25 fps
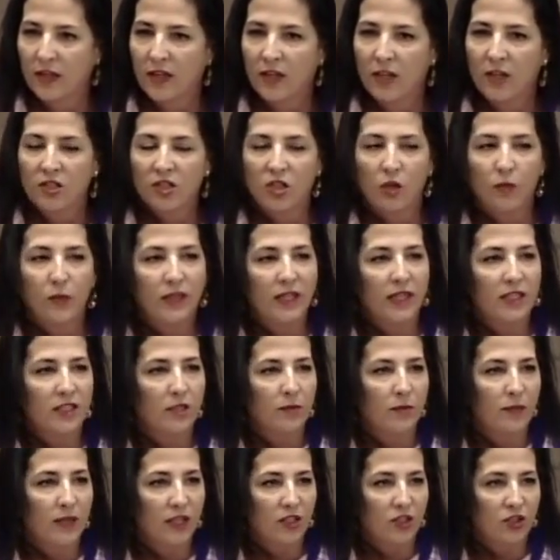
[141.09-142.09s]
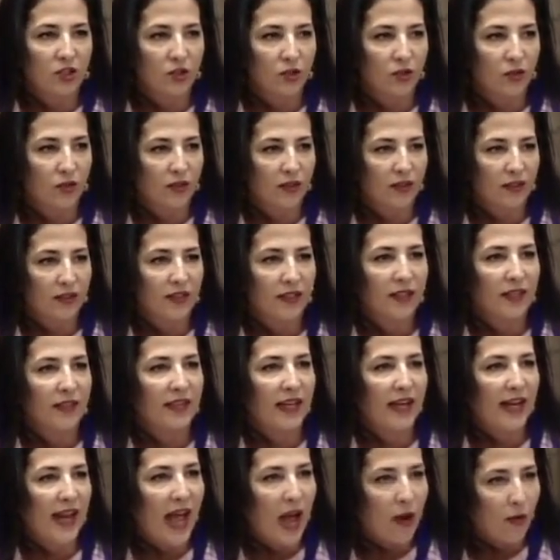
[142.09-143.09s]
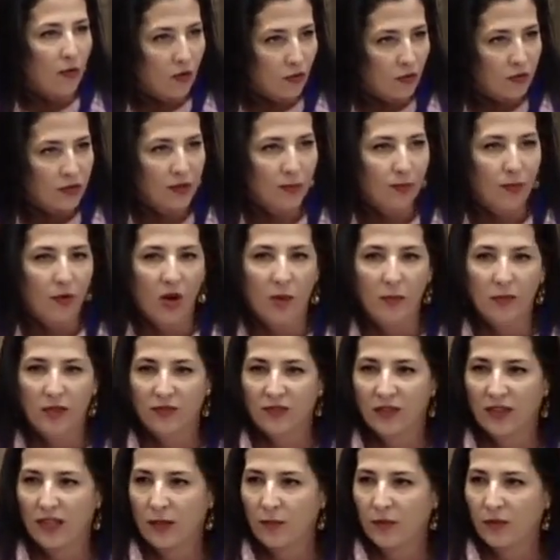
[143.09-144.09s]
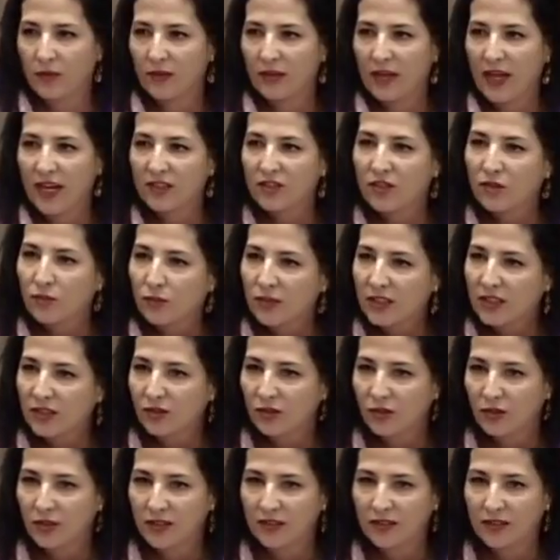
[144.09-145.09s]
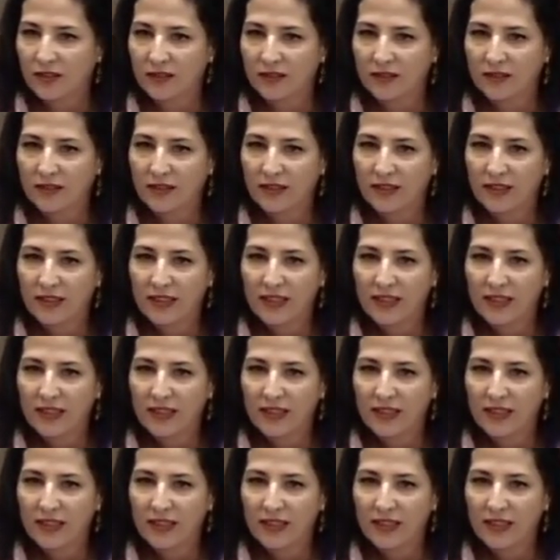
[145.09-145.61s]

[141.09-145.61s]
So we need to make sure that our own Department of Labor has the resources